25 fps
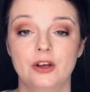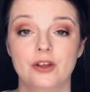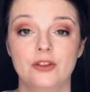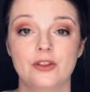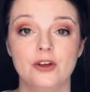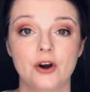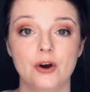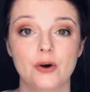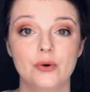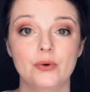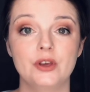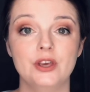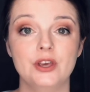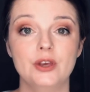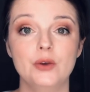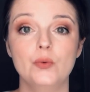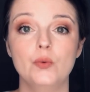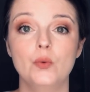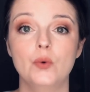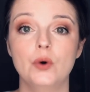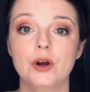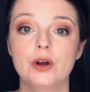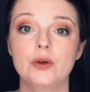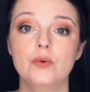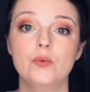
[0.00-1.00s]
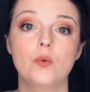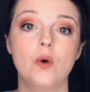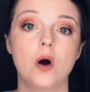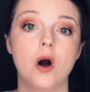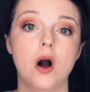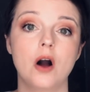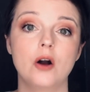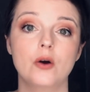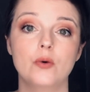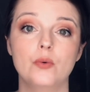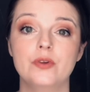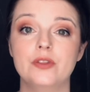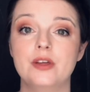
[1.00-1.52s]
though he would
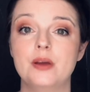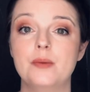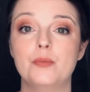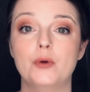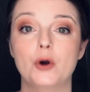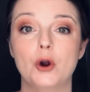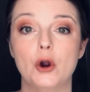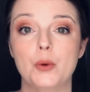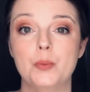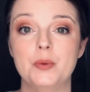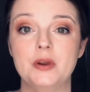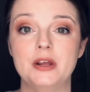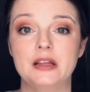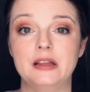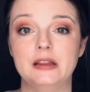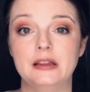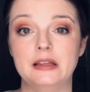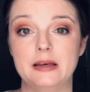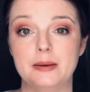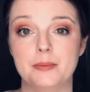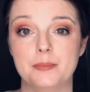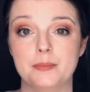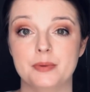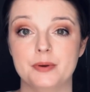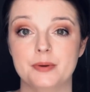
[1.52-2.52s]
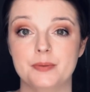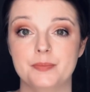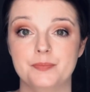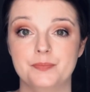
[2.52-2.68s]
walk with a permanent limp.